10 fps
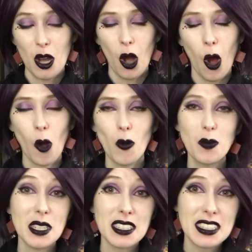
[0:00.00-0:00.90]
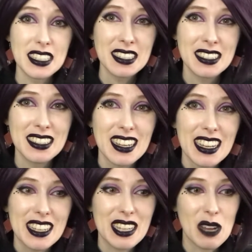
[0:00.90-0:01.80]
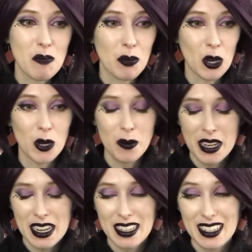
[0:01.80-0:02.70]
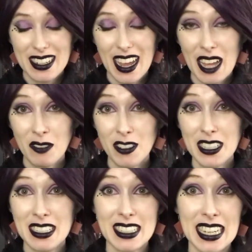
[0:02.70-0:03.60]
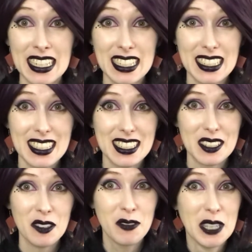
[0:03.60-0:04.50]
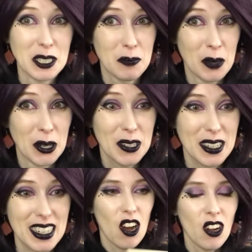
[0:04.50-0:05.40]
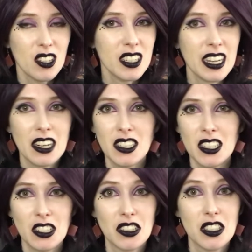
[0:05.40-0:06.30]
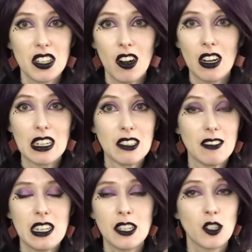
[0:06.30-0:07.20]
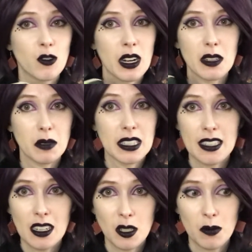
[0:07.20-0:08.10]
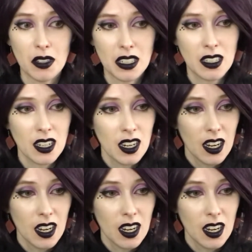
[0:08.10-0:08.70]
hopelessness that permeated every sentence of this book. All the characters are incredibly desperate.